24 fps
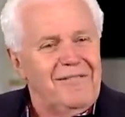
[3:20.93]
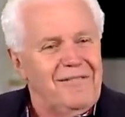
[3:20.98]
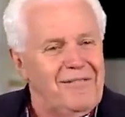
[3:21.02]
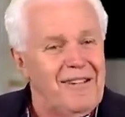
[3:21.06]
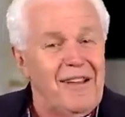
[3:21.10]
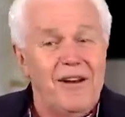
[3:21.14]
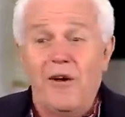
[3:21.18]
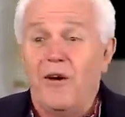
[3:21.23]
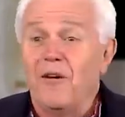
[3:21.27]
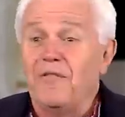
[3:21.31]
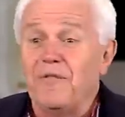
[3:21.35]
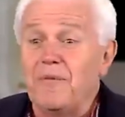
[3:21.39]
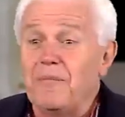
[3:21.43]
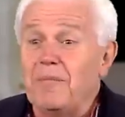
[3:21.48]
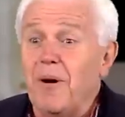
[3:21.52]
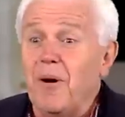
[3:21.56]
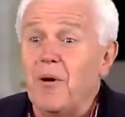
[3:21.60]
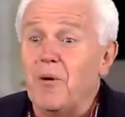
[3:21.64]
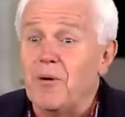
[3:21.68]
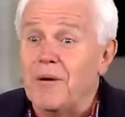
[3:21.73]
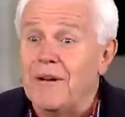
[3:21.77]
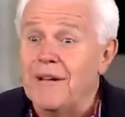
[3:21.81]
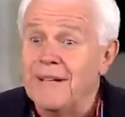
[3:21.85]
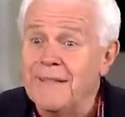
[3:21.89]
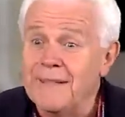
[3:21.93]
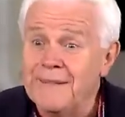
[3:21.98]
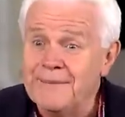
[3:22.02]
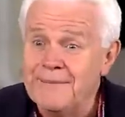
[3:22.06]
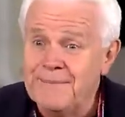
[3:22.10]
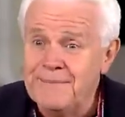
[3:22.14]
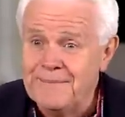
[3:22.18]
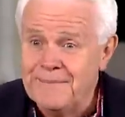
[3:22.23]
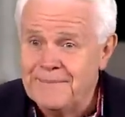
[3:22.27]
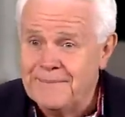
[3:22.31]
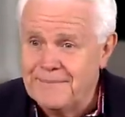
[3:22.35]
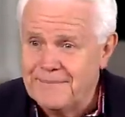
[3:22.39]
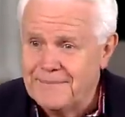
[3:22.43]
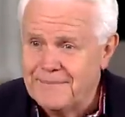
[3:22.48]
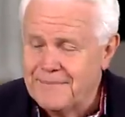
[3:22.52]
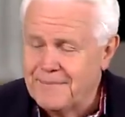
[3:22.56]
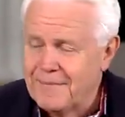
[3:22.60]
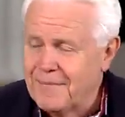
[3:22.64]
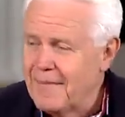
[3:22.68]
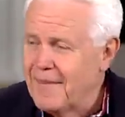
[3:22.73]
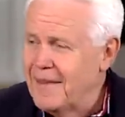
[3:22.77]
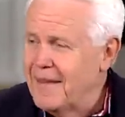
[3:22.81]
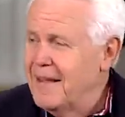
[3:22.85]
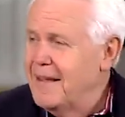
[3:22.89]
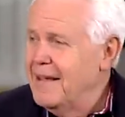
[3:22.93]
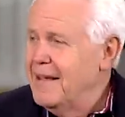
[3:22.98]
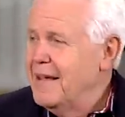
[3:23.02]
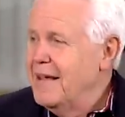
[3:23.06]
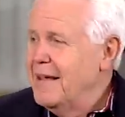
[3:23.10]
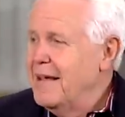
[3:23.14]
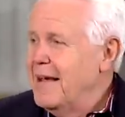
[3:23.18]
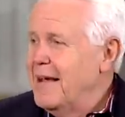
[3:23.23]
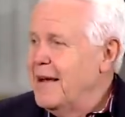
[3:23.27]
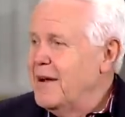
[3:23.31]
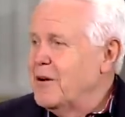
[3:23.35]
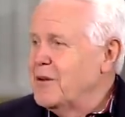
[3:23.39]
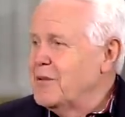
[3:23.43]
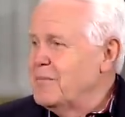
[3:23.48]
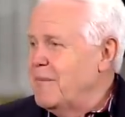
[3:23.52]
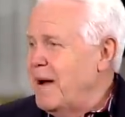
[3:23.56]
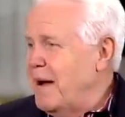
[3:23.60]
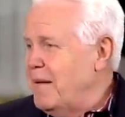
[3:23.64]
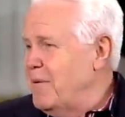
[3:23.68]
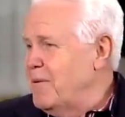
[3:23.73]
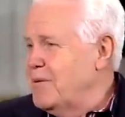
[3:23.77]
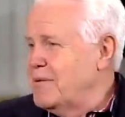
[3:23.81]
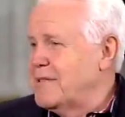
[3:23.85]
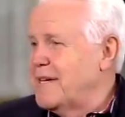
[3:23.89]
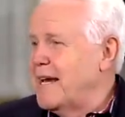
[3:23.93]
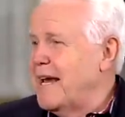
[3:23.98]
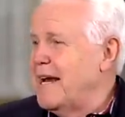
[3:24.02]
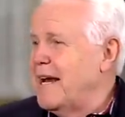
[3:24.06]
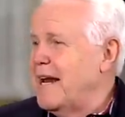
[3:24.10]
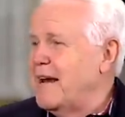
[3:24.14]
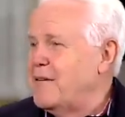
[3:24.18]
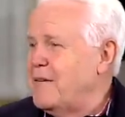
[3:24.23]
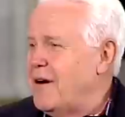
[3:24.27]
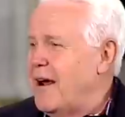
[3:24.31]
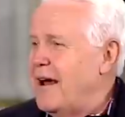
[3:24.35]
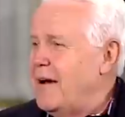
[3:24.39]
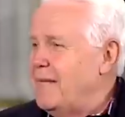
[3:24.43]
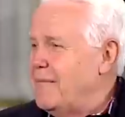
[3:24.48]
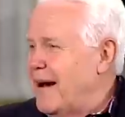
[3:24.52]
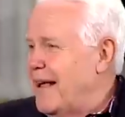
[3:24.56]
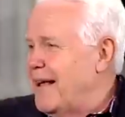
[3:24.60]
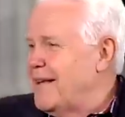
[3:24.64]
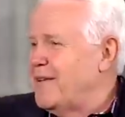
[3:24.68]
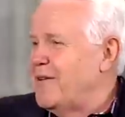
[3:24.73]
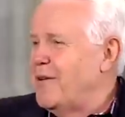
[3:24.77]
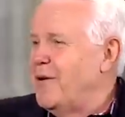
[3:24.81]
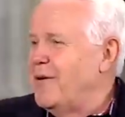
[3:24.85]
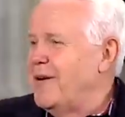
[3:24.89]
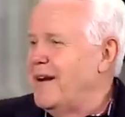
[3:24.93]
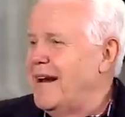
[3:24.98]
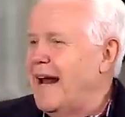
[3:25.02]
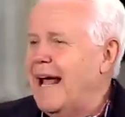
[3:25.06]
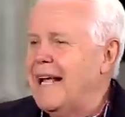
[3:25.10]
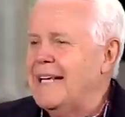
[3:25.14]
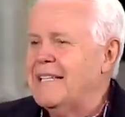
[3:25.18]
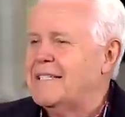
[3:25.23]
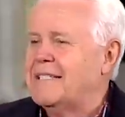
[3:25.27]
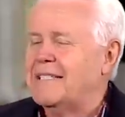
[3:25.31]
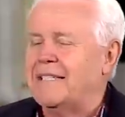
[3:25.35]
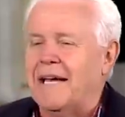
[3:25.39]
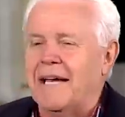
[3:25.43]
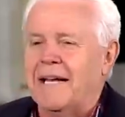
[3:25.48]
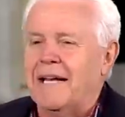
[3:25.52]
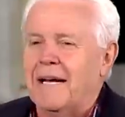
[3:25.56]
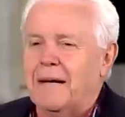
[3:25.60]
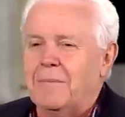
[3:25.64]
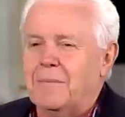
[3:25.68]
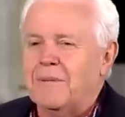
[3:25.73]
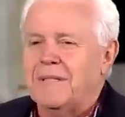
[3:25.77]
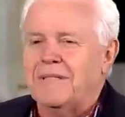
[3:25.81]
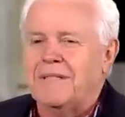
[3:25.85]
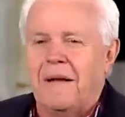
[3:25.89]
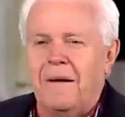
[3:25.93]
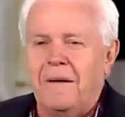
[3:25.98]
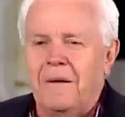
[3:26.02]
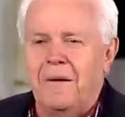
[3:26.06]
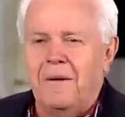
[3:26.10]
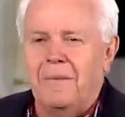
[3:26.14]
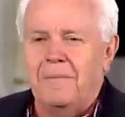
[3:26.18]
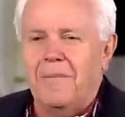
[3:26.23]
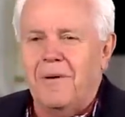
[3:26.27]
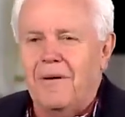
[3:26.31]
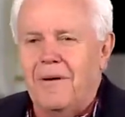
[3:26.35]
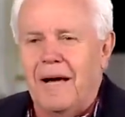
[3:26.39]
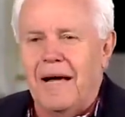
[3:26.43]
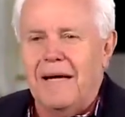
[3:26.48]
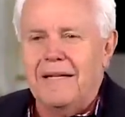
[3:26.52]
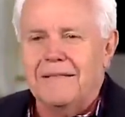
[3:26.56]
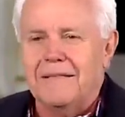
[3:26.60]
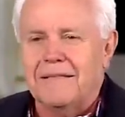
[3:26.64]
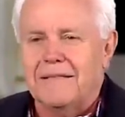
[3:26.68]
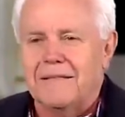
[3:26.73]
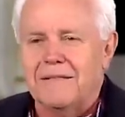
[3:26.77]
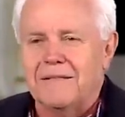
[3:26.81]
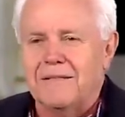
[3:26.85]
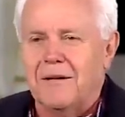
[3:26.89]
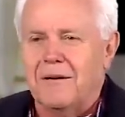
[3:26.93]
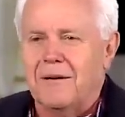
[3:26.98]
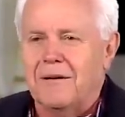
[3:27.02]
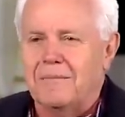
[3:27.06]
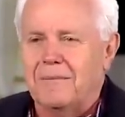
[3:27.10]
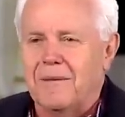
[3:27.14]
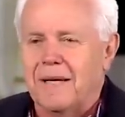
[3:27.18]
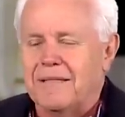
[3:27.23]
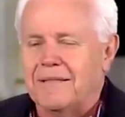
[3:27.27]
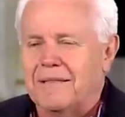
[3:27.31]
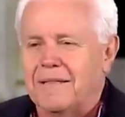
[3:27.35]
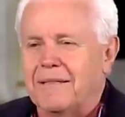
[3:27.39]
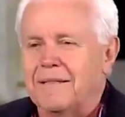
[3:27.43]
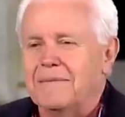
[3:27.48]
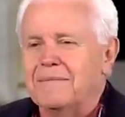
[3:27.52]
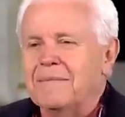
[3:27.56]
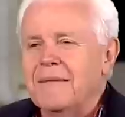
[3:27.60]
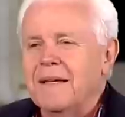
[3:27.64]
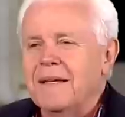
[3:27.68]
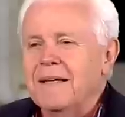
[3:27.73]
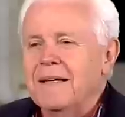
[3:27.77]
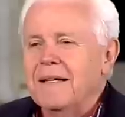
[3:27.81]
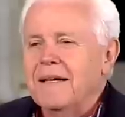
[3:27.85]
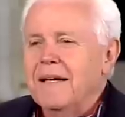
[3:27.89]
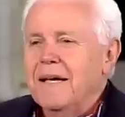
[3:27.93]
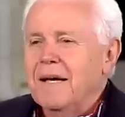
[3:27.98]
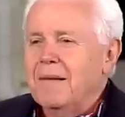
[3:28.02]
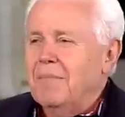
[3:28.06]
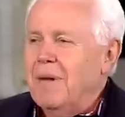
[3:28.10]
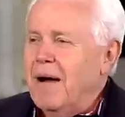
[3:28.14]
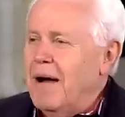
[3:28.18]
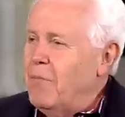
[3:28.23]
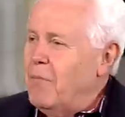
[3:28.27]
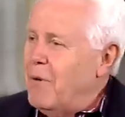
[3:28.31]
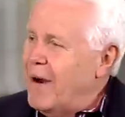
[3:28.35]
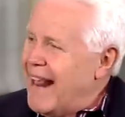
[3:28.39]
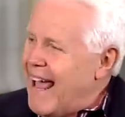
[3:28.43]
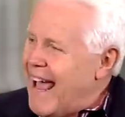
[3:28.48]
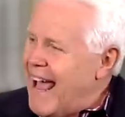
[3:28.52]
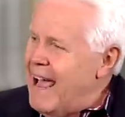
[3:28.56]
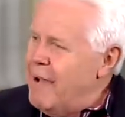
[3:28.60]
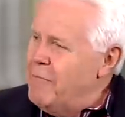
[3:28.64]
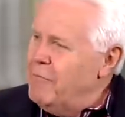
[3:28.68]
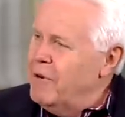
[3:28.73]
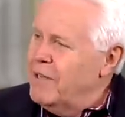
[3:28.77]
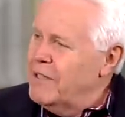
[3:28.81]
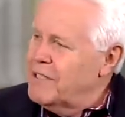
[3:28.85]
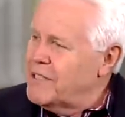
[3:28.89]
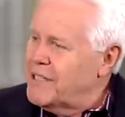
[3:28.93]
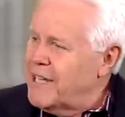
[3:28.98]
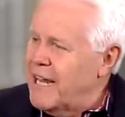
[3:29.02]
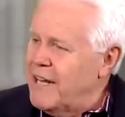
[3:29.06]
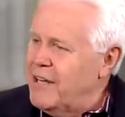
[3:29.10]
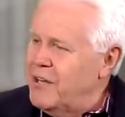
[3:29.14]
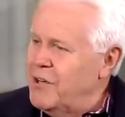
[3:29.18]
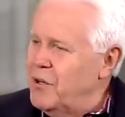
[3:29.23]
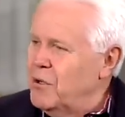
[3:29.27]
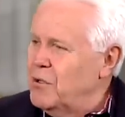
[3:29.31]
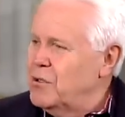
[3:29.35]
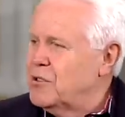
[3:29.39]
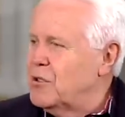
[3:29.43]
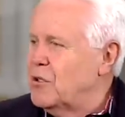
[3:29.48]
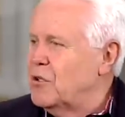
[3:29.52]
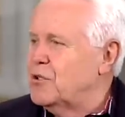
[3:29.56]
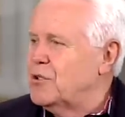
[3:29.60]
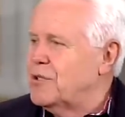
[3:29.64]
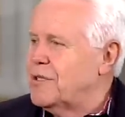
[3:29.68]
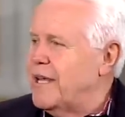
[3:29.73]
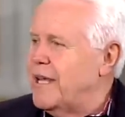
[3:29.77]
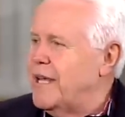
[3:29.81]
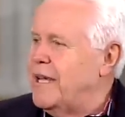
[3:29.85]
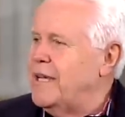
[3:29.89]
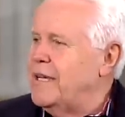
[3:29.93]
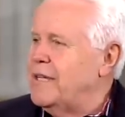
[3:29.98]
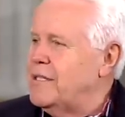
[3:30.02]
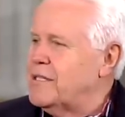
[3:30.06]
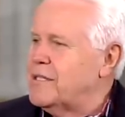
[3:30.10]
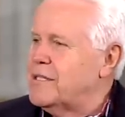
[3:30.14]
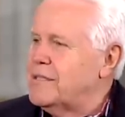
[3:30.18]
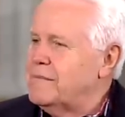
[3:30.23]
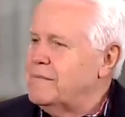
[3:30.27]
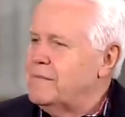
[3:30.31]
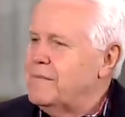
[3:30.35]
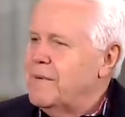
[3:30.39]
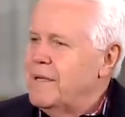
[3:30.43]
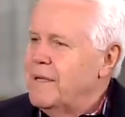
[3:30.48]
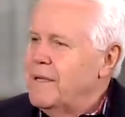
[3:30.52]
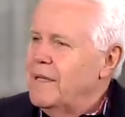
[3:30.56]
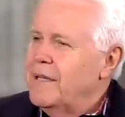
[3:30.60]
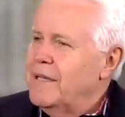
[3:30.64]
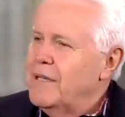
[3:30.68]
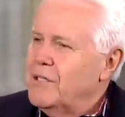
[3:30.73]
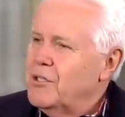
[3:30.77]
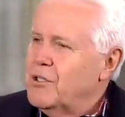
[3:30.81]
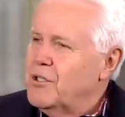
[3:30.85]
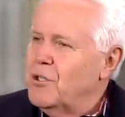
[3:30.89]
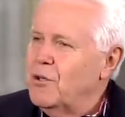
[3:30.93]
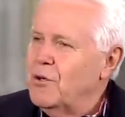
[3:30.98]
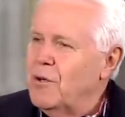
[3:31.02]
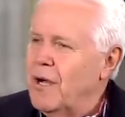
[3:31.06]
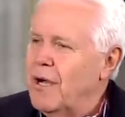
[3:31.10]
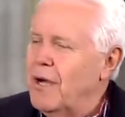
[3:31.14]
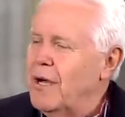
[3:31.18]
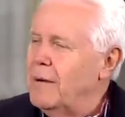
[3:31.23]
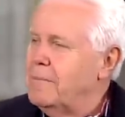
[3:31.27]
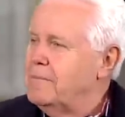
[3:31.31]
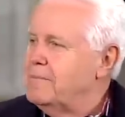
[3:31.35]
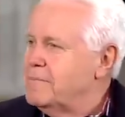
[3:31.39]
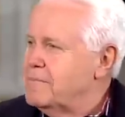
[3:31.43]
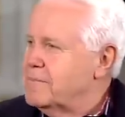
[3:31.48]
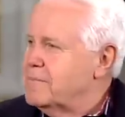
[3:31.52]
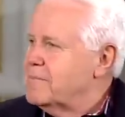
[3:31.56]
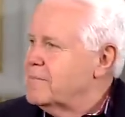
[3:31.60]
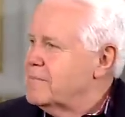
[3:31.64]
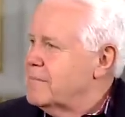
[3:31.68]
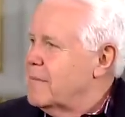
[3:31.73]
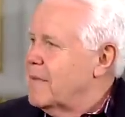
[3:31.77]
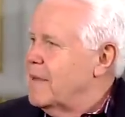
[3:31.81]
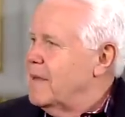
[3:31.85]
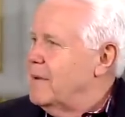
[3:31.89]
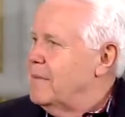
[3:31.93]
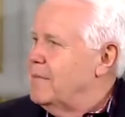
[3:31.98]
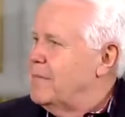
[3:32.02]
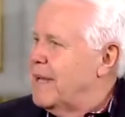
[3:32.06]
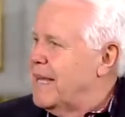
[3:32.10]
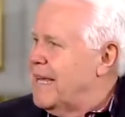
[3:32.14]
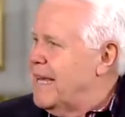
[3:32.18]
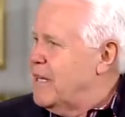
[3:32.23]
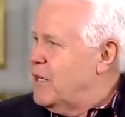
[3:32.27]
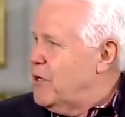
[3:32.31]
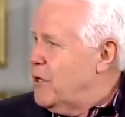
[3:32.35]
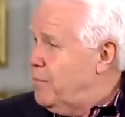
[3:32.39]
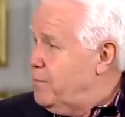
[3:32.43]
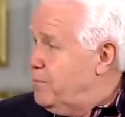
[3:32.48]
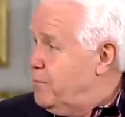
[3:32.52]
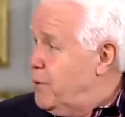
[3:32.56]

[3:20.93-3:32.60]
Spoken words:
Fell off the boat. Because Mama was scared I'd drown, but I was holding, I was singing up a storm, boy. I was just enjoying myself. But what happened was Satan used those things to begin to